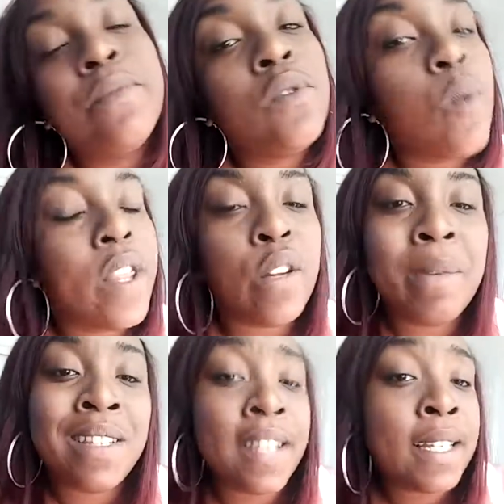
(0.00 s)
whether it be
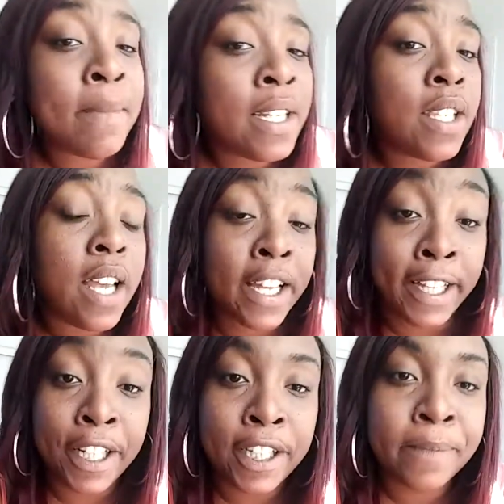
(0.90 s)
six months, a
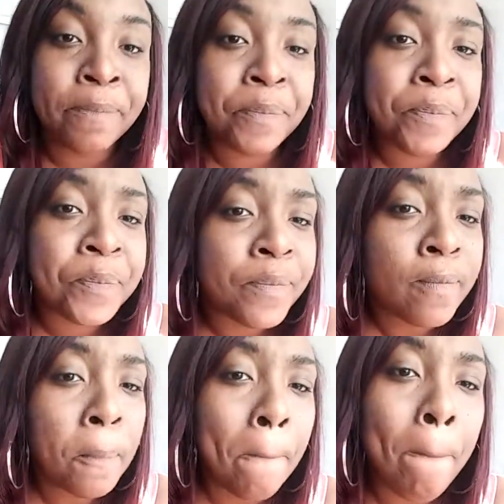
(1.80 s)
year
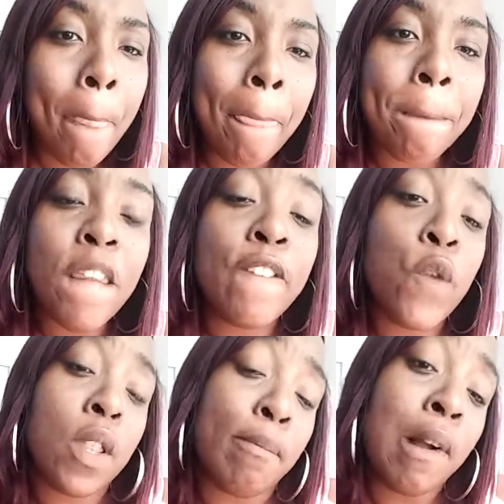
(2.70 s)
for
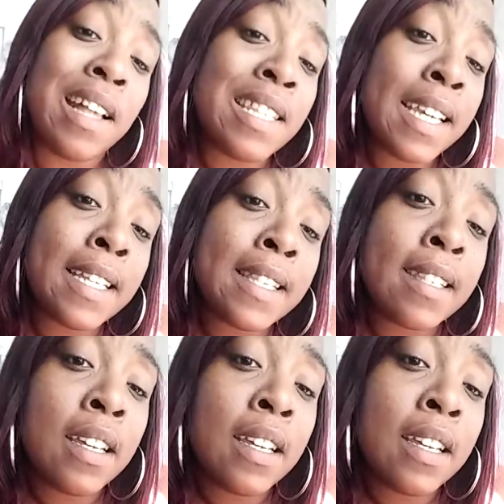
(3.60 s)
the process.